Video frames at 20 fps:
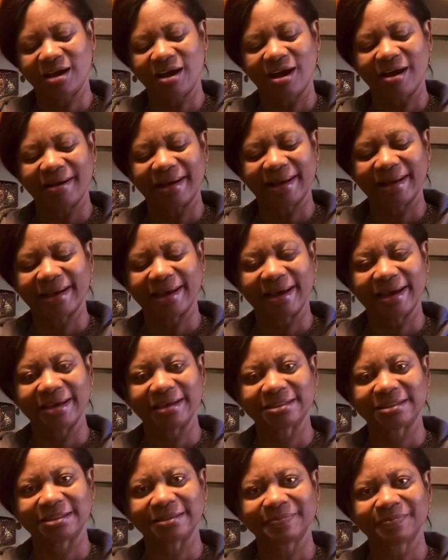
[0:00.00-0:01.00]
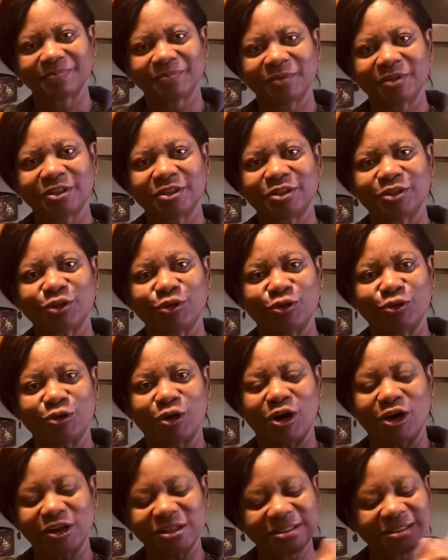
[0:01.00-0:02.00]
Alright guys,
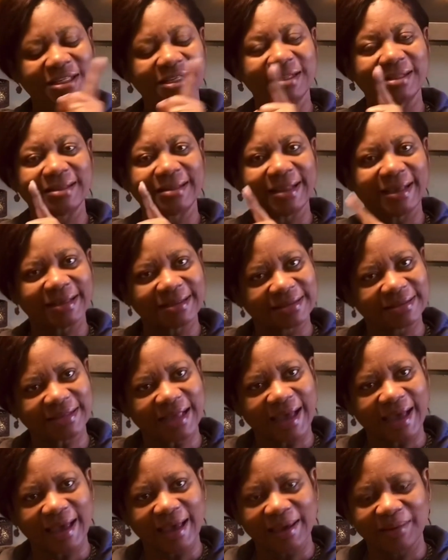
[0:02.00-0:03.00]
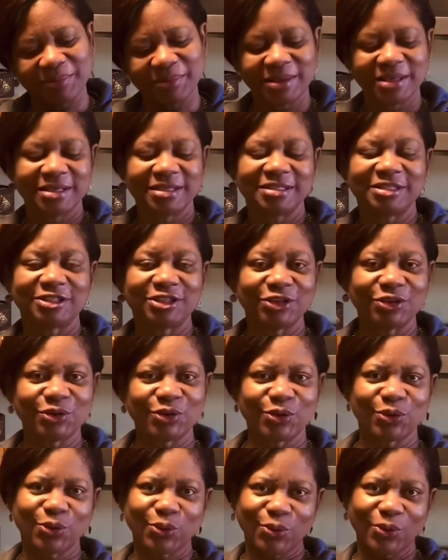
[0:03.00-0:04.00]
so until next time, see
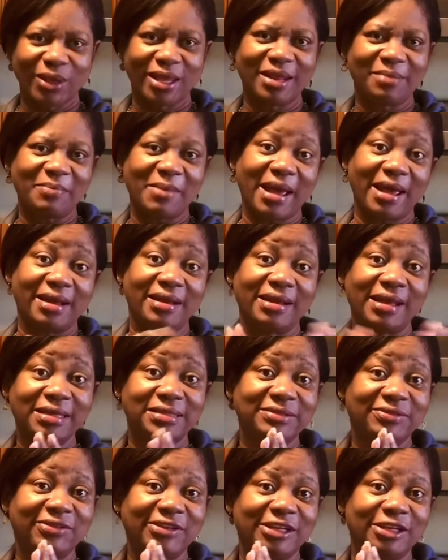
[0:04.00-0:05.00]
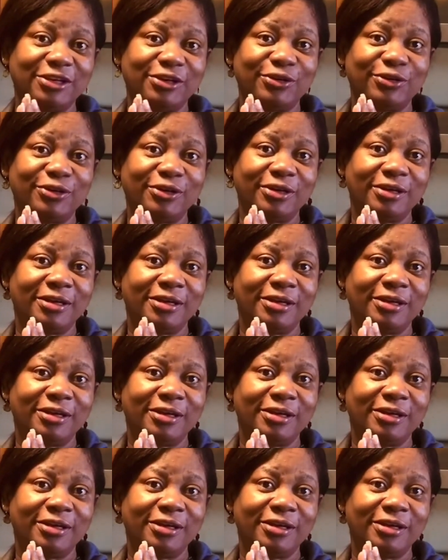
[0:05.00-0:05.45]
you in my next video.